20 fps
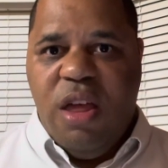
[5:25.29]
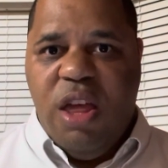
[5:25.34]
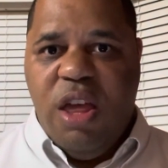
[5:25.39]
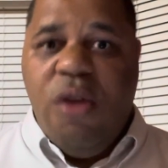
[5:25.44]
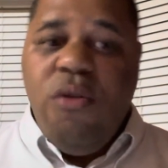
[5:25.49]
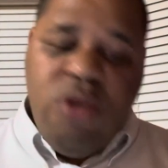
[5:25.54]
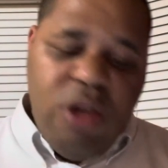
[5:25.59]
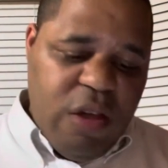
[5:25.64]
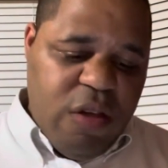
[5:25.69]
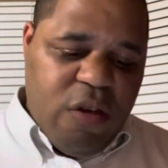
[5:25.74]

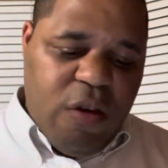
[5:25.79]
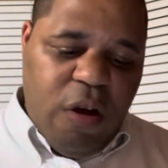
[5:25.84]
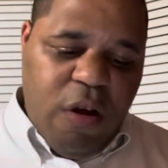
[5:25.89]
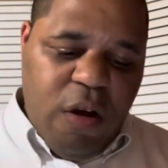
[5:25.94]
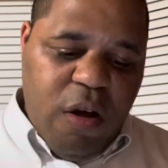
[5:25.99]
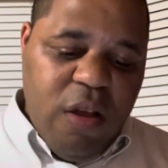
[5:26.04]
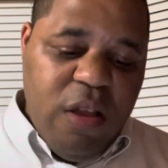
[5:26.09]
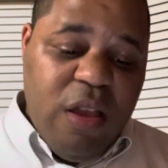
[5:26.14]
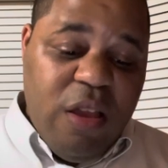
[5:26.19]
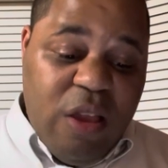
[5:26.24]
you just
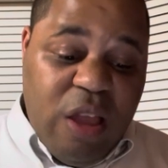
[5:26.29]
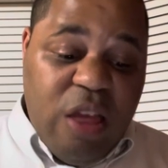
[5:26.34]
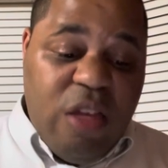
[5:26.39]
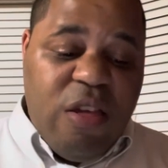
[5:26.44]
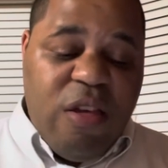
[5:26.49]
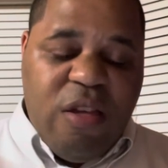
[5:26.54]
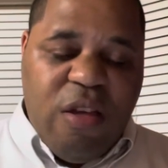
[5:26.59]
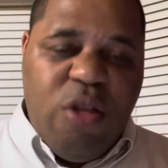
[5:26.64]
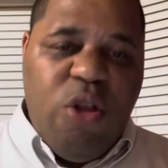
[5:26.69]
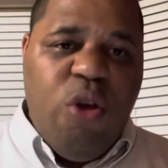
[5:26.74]
caught. This
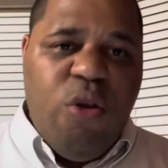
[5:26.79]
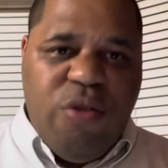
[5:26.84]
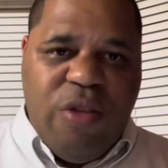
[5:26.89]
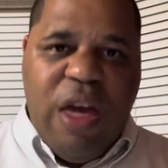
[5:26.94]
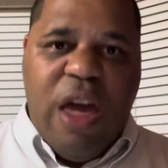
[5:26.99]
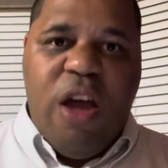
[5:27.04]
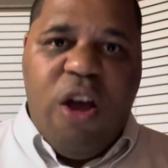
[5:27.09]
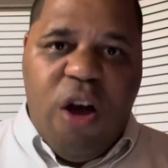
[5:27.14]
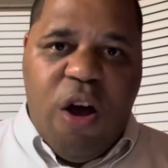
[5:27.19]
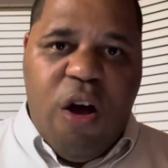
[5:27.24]
is a little
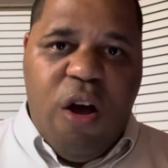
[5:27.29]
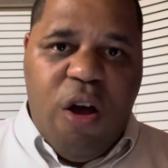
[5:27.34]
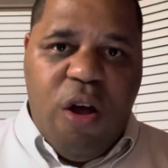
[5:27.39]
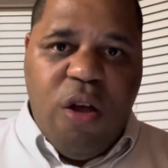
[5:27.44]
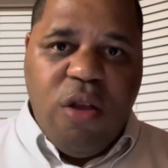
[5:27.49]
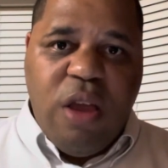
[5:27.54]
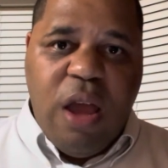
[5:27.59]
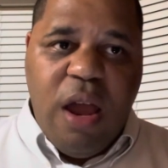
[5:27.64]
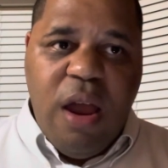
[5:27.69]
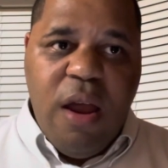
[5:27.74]
thing
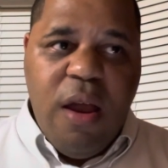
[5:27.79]
called